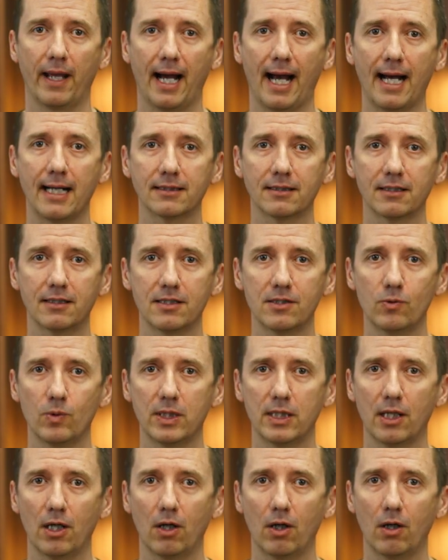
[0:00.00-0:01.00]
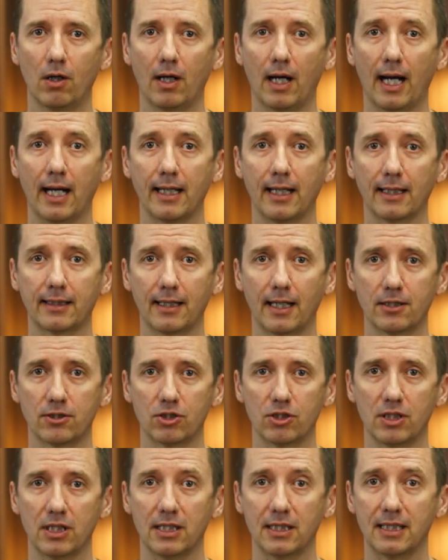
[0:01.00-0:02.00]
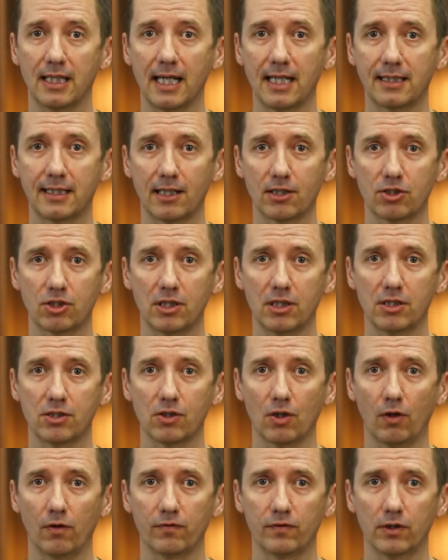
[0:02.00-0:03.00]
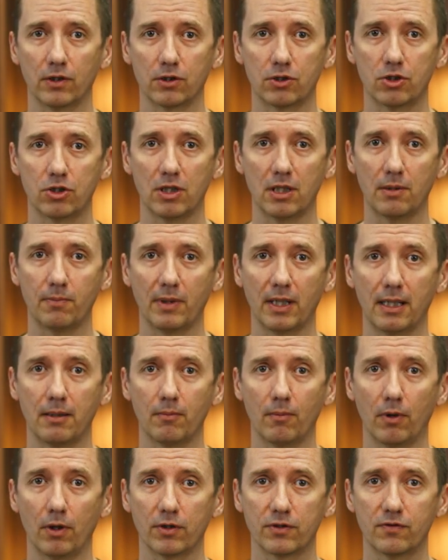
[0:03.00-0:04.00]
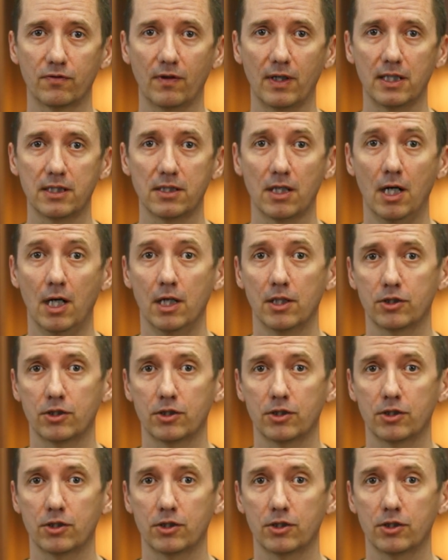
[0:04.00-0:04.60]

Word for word: Under this video, I attach the datasheet of the chip and MOSFET,